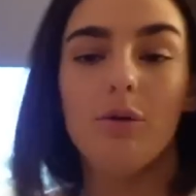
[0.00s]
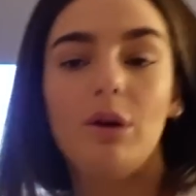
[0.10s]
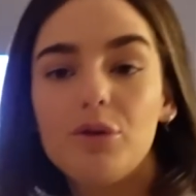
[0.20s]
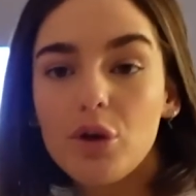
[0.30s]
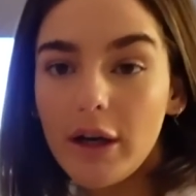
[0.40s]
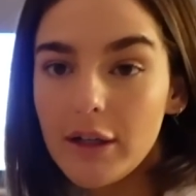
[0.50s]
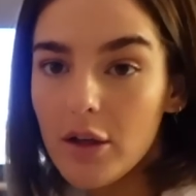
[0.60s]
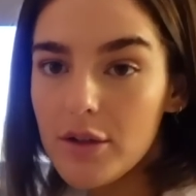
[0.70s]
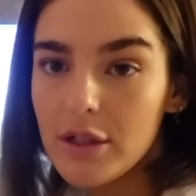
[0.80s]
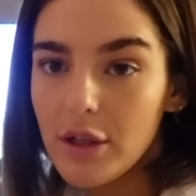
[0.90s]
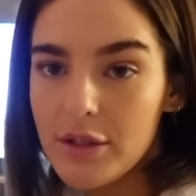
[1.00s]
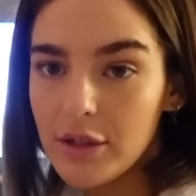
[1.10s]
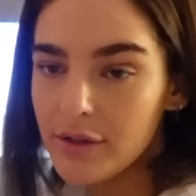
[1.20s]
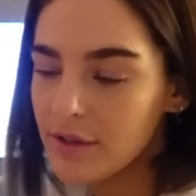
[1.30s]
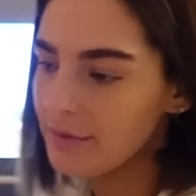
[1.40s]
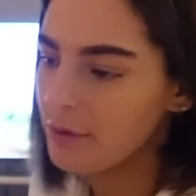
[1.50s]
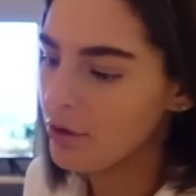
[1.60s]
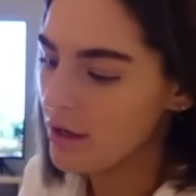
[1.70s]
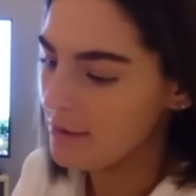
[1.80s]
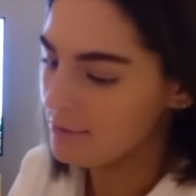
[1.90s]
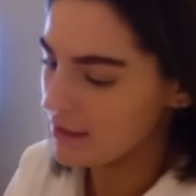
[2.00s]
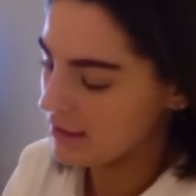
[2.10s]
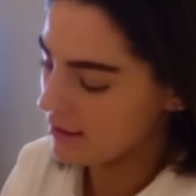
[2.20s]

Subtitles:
We've tried lots and lots and lots of different creams.